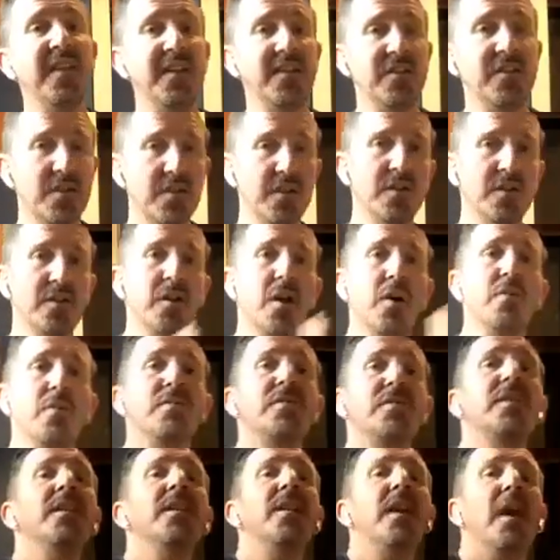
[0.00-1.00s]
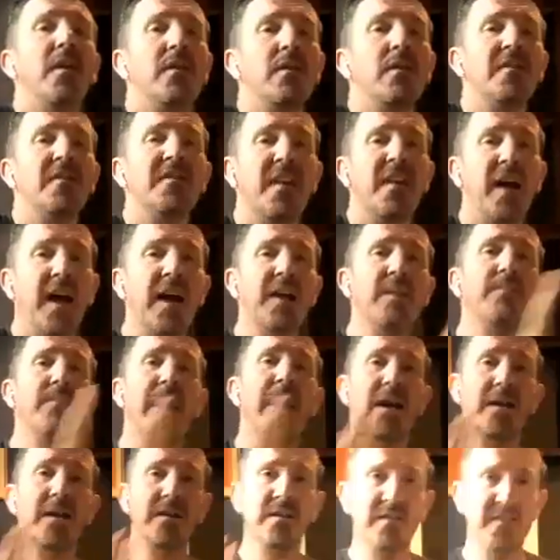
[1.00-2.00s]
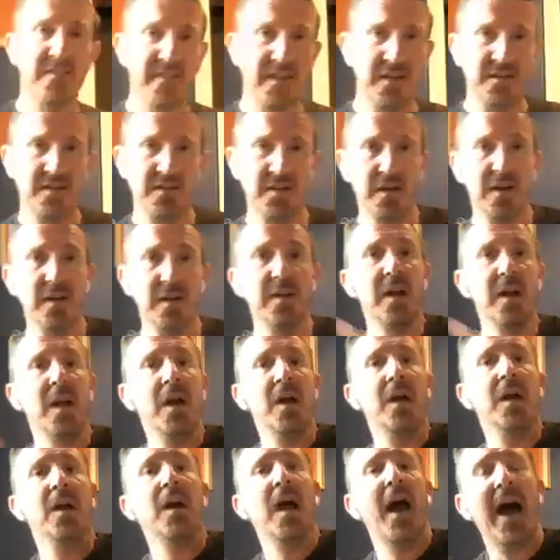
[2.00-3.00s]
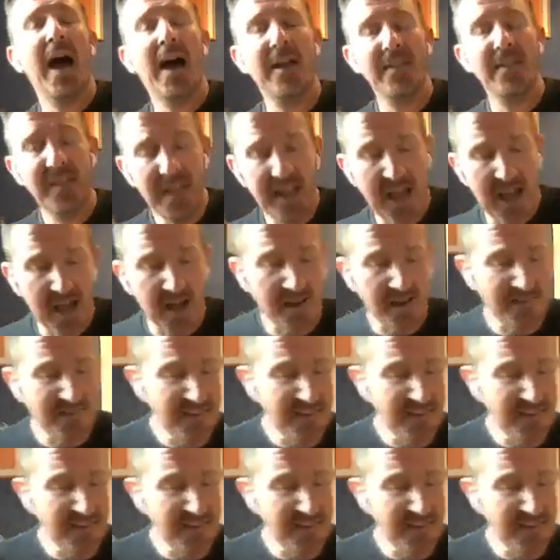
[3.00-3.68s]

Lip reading: center, go to the other side, back to center. Add the